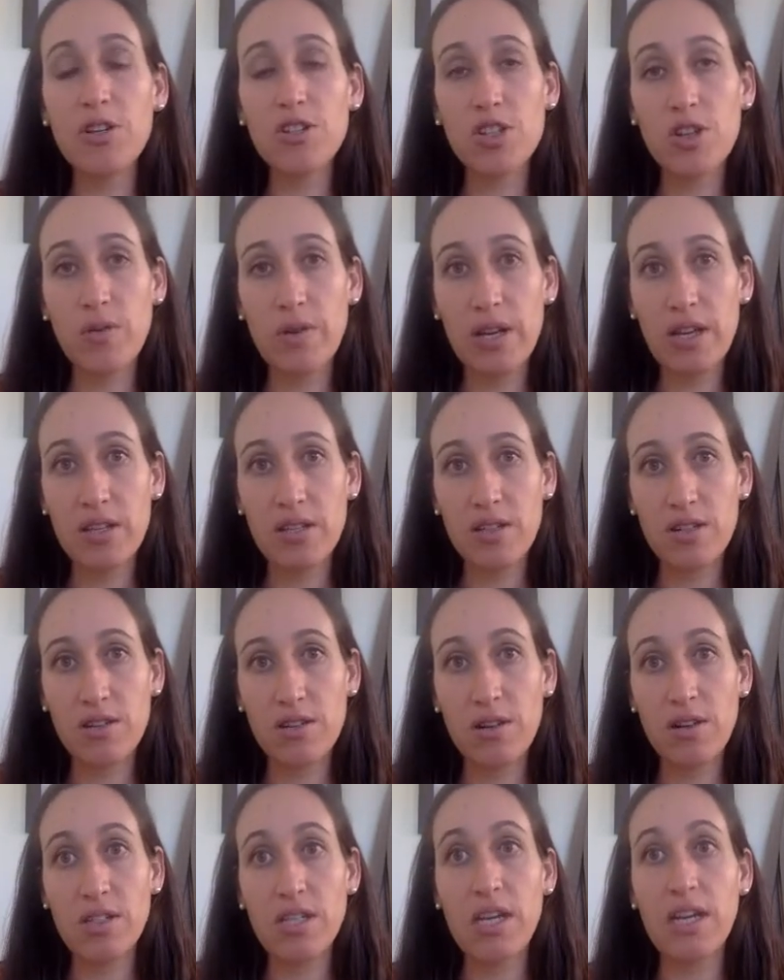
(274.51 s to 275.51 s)
you're showing us
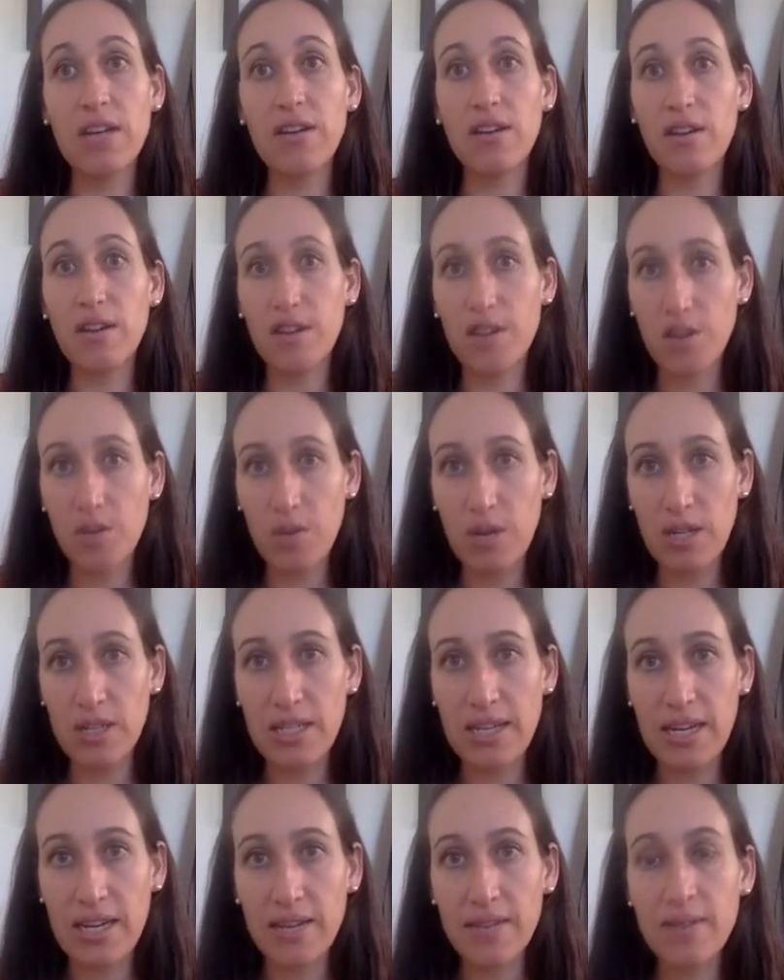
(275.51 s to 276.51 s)
you're all done. Are you all
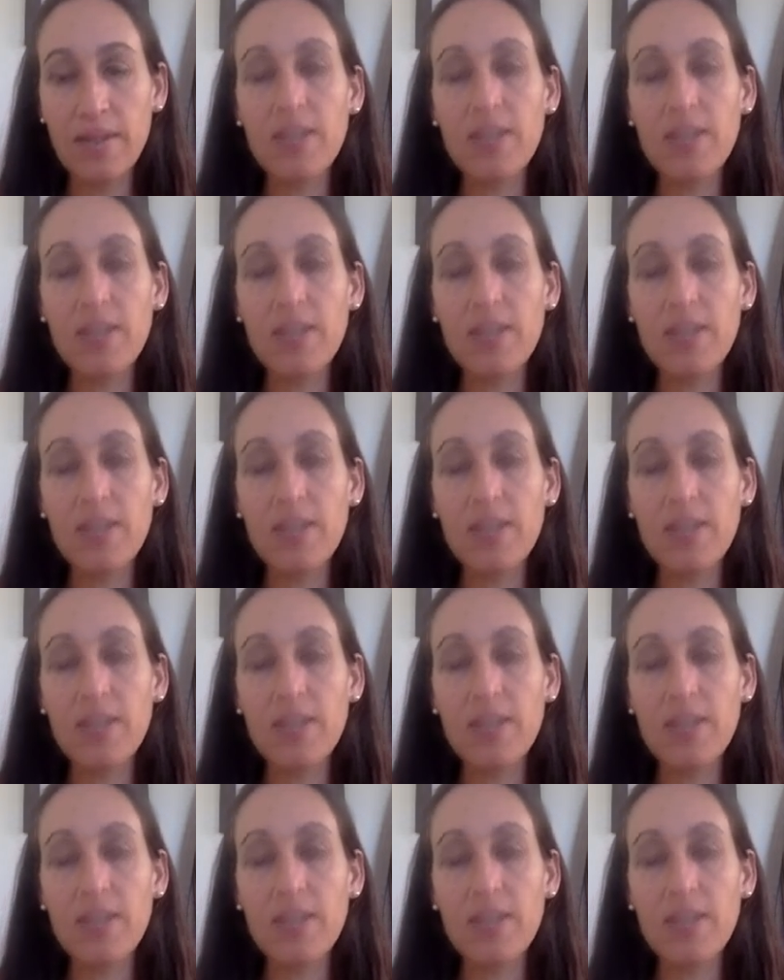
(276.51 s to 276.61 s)
done?